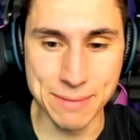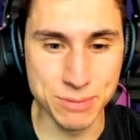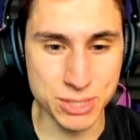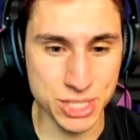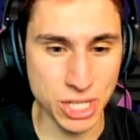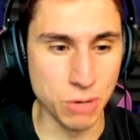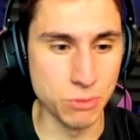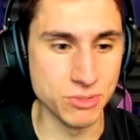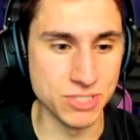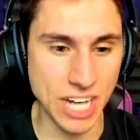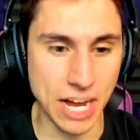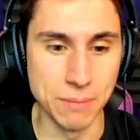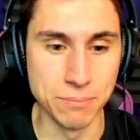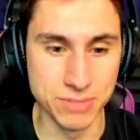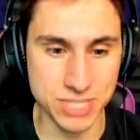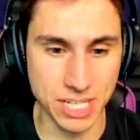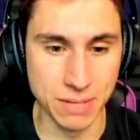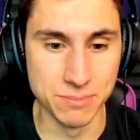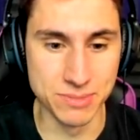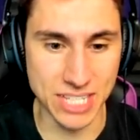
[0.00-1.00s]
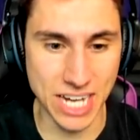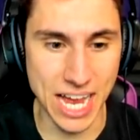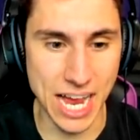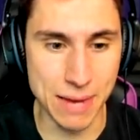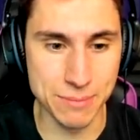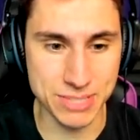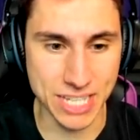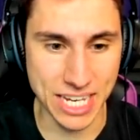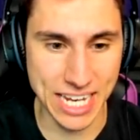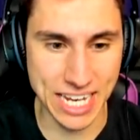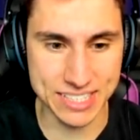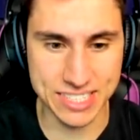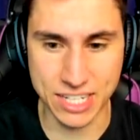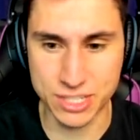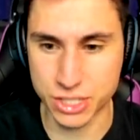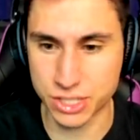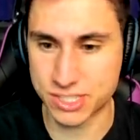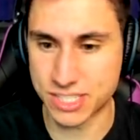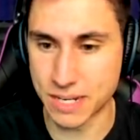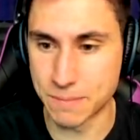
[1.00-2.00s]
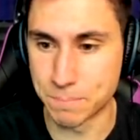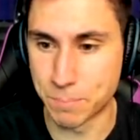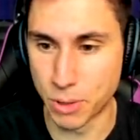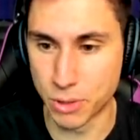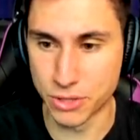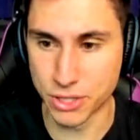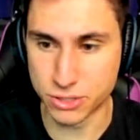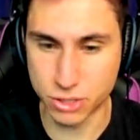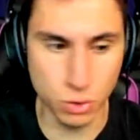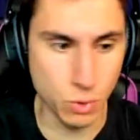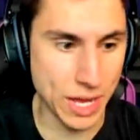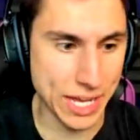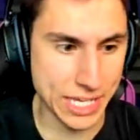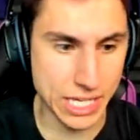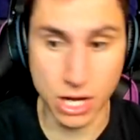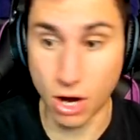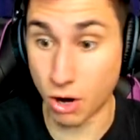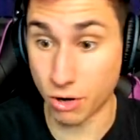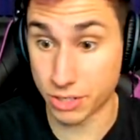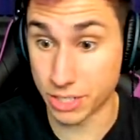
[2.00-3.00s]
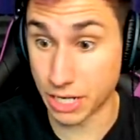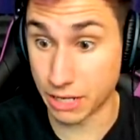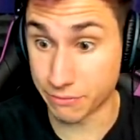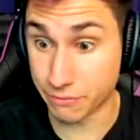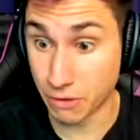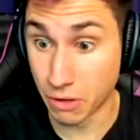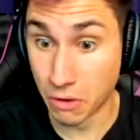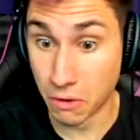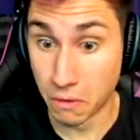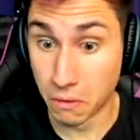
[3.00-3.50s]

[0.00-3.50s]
I'm so dumb sometimes. I guess I just didn't pull the doohickey hard enough.